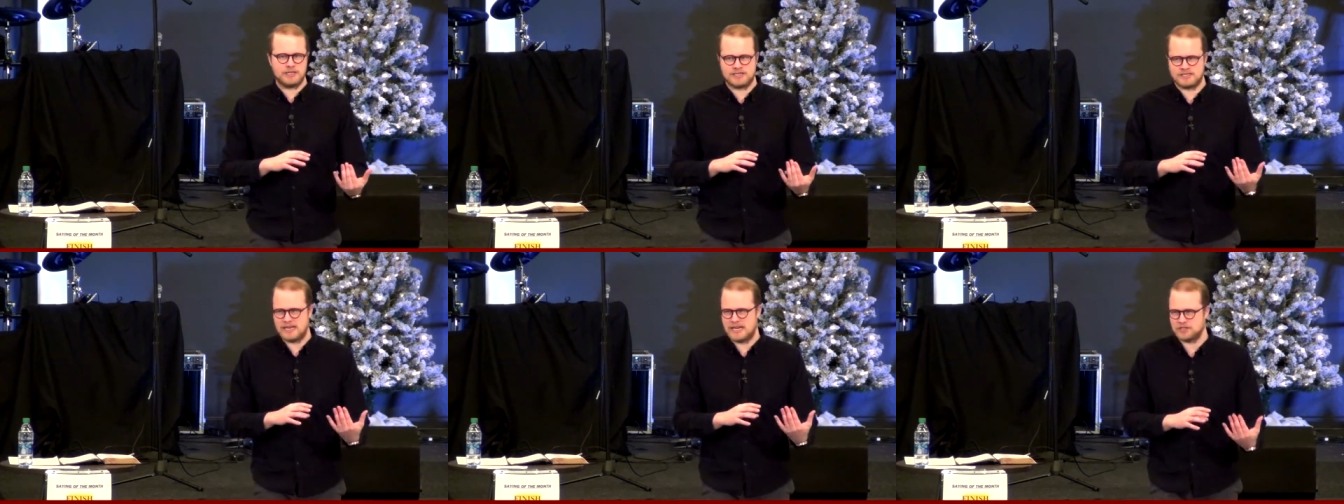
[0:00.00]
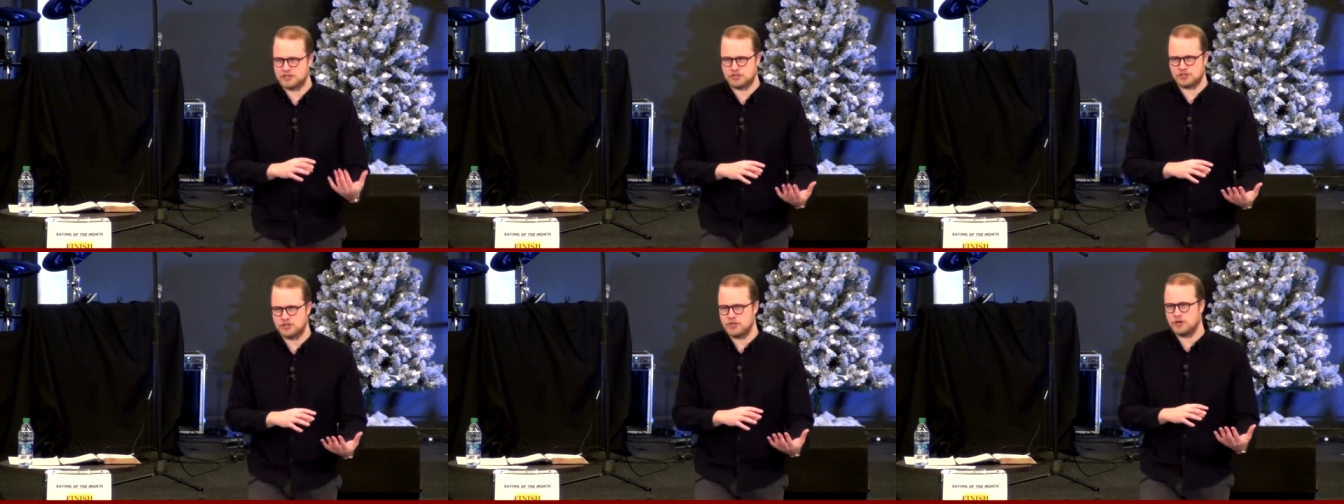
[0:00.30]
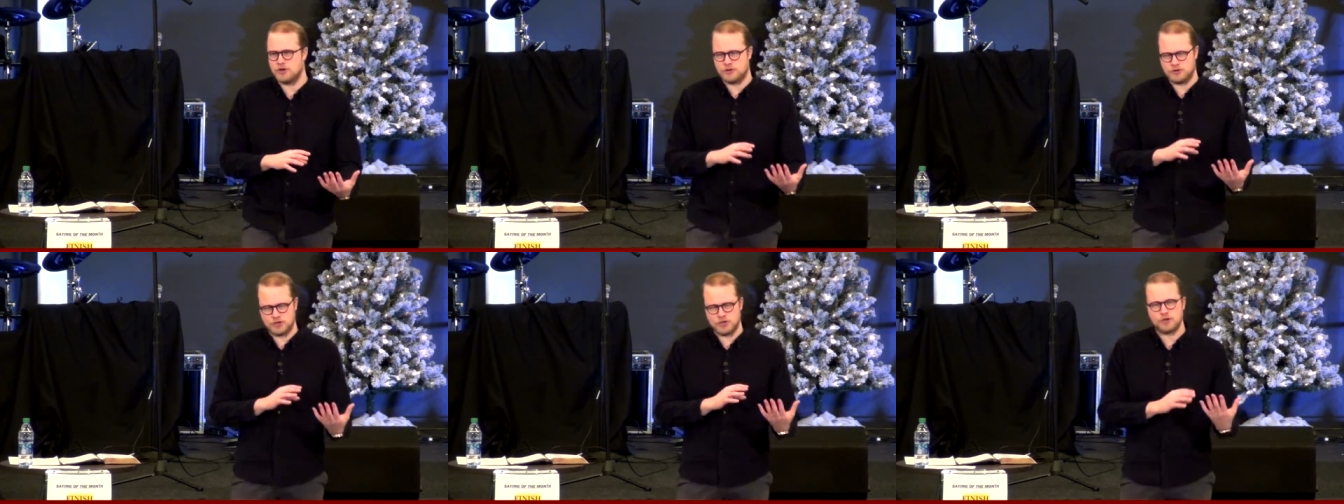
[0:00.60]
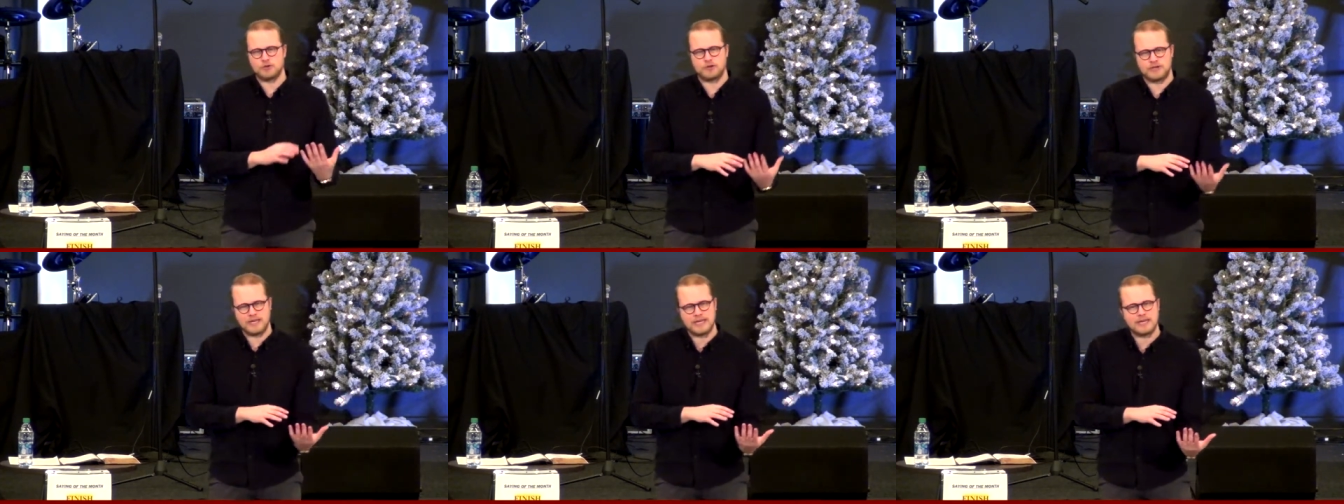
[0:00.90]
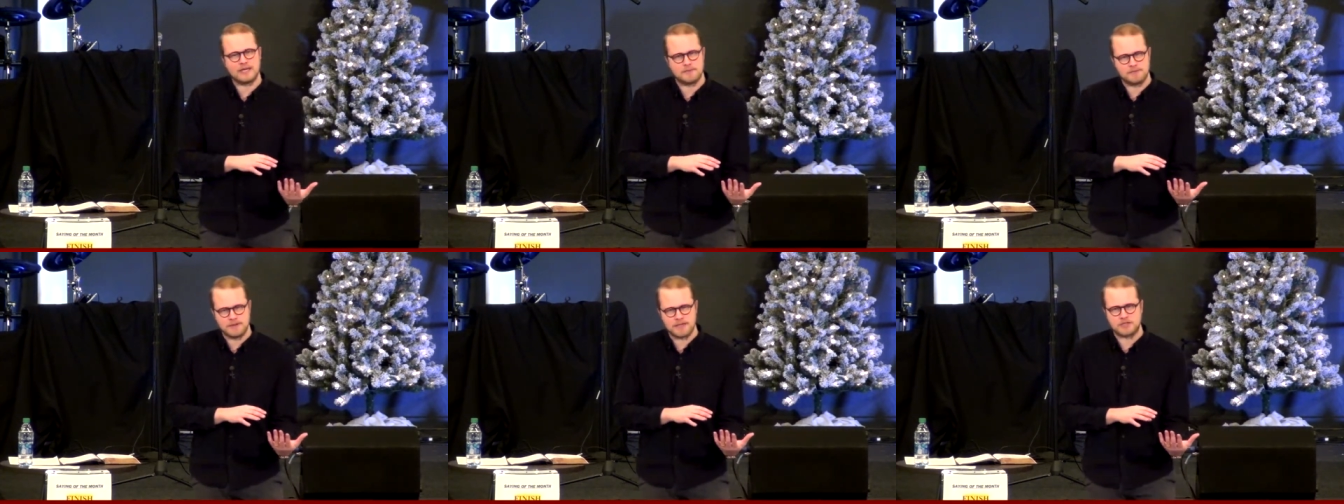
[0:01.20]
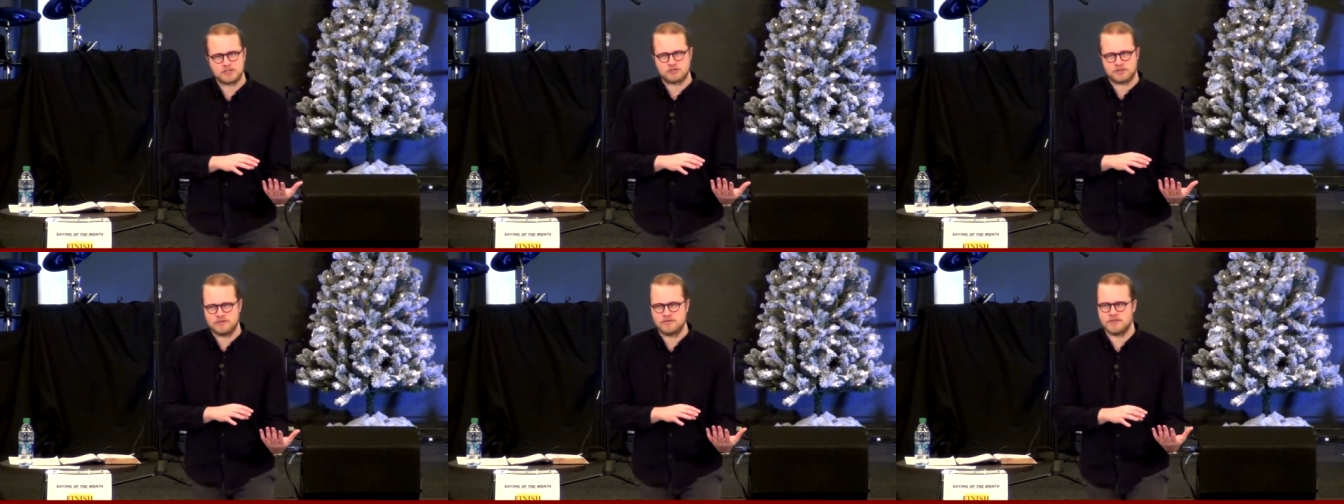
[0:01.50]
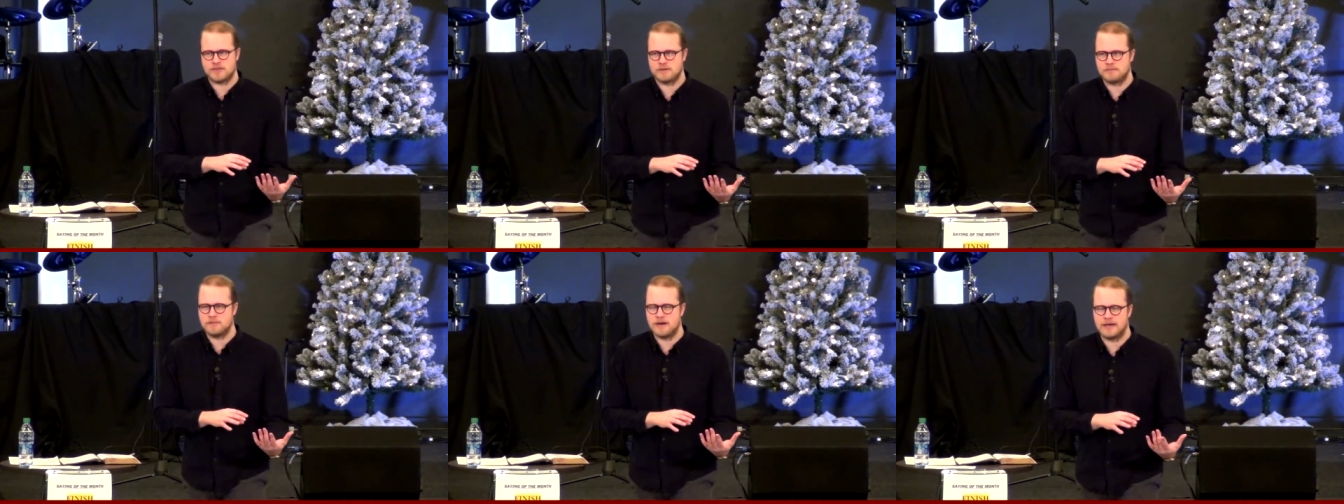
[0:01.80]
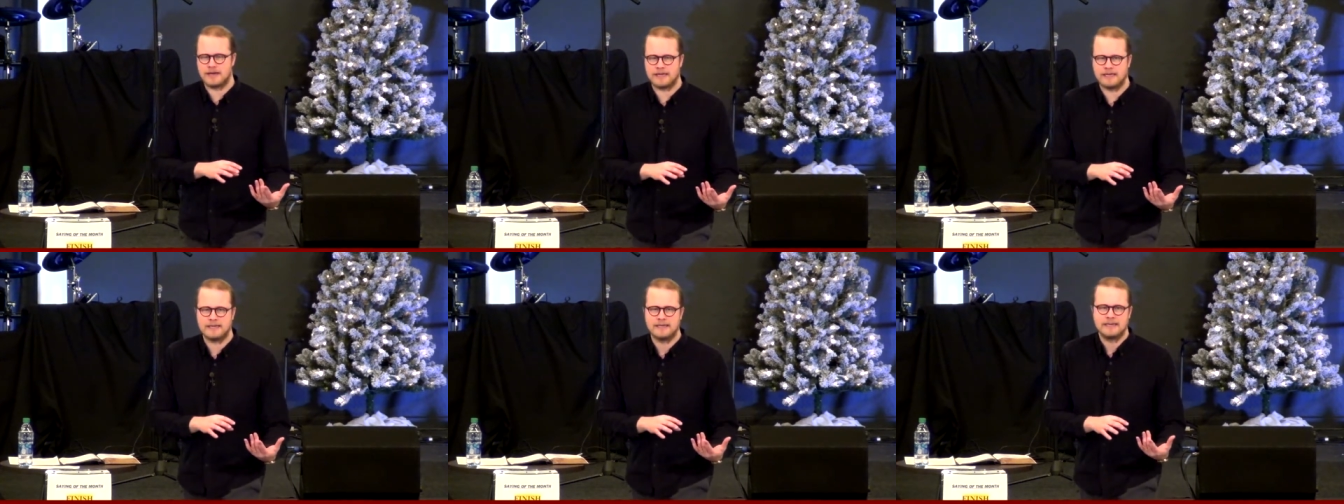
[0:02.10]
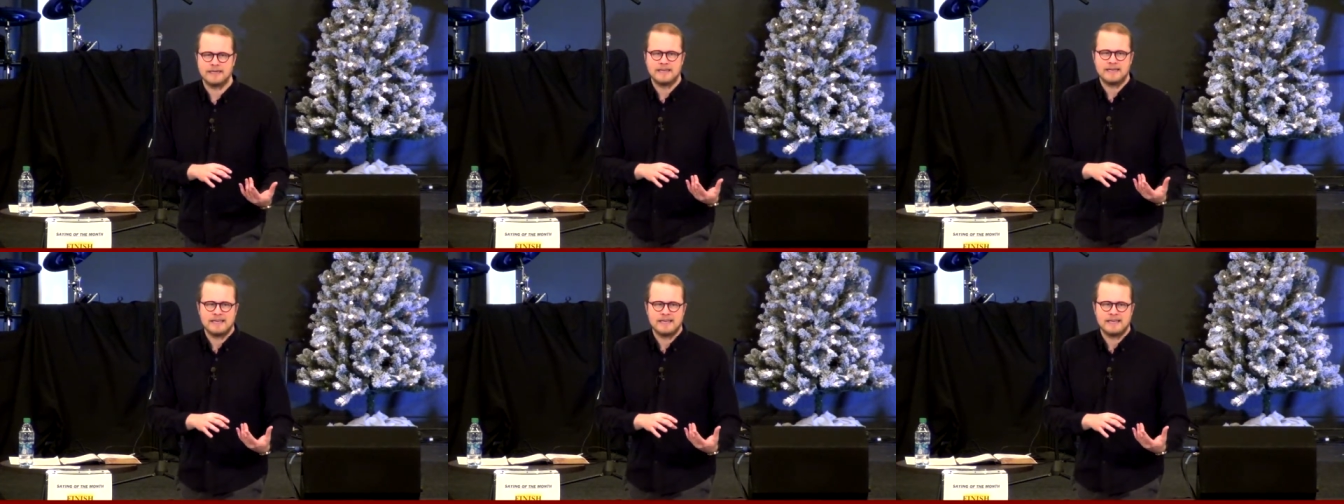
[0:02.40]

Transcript: It's not, you don't, you don't get into ministry for the money.